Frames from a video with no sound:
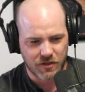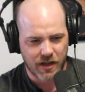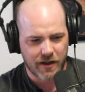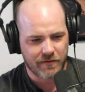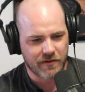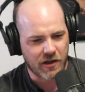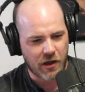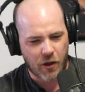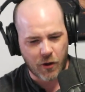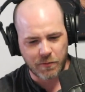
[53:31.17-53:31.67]
Do you
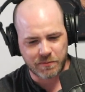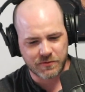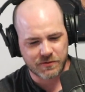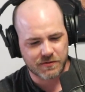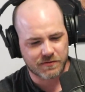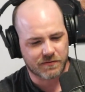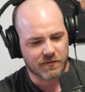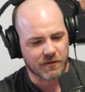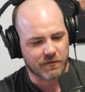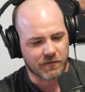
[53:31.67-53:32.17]
have any
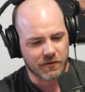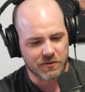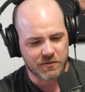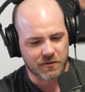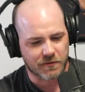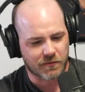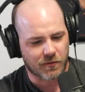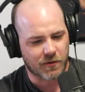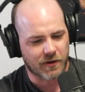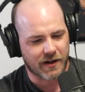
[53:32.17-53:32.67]
hopes for the
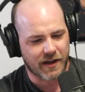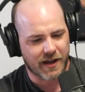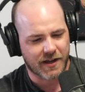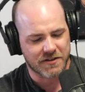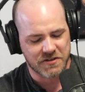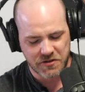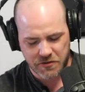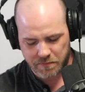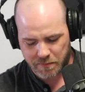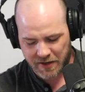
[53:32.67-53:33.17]
future of Fort
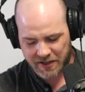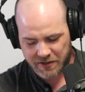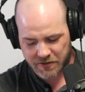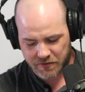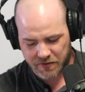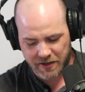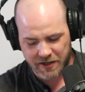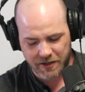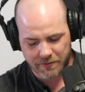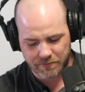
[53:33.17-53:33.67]
Dodge? Big
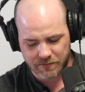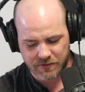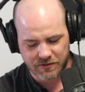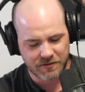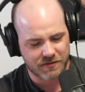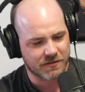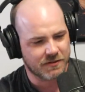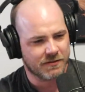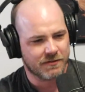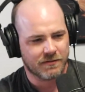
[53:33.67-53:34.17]

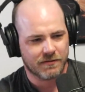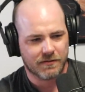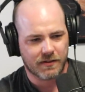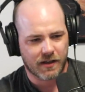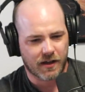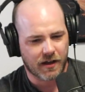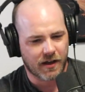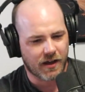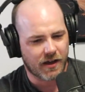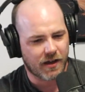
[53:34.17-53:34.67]
dreams,
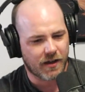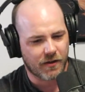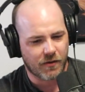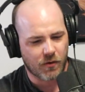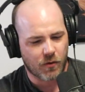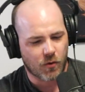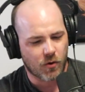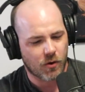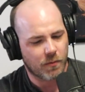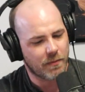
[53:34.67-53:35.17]

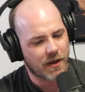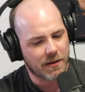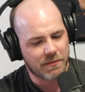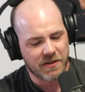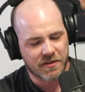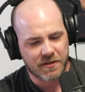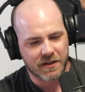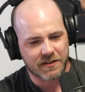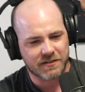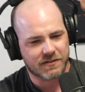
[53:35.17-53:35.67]
or maybe
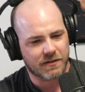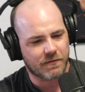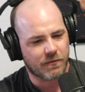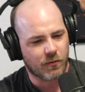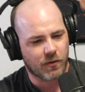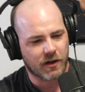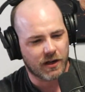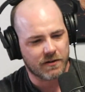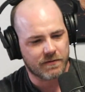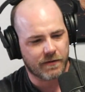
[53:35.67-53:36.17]
things that
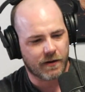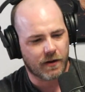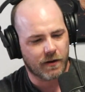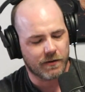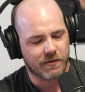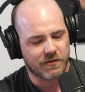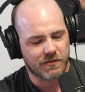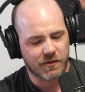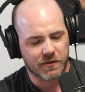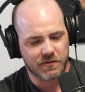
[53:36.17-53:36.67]
Fort Dodge Fine
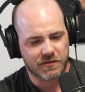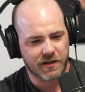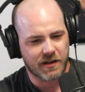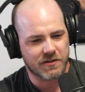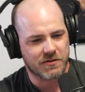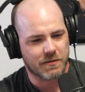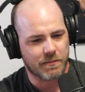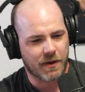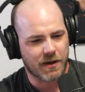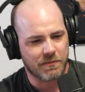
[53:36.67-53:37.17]
Arts
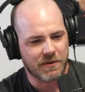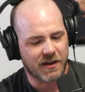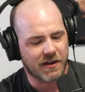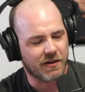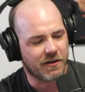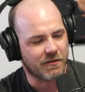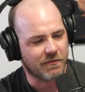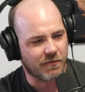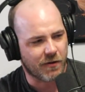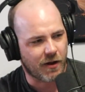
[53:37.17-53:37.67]
Association might be
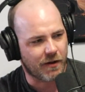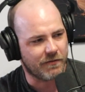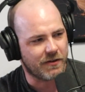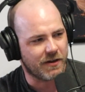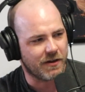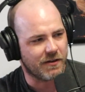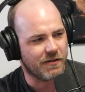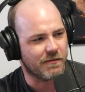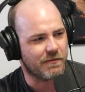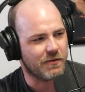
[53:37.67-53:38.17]
getting involved
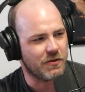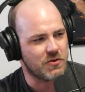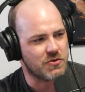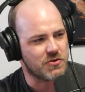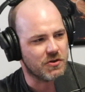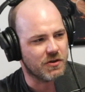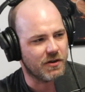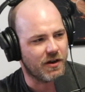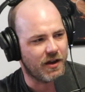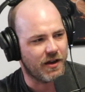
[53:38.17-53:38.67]
in the
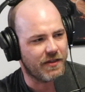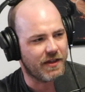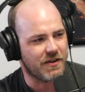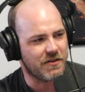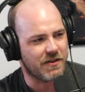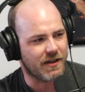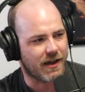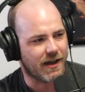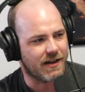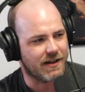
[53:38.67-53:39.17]
future that
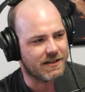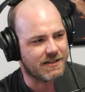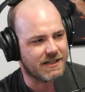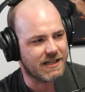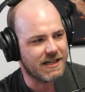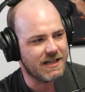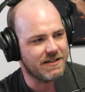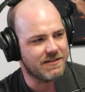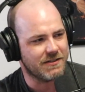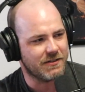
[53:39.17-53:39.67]
you can kind of
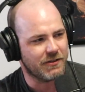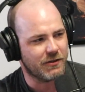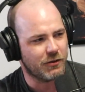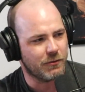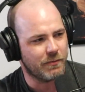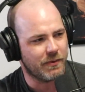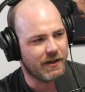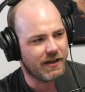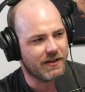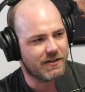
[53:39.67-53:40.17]
tease a little
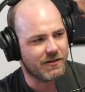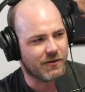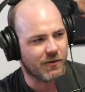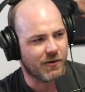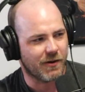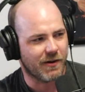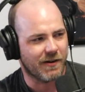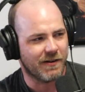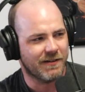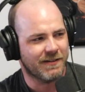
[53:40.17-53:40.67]
bit? Or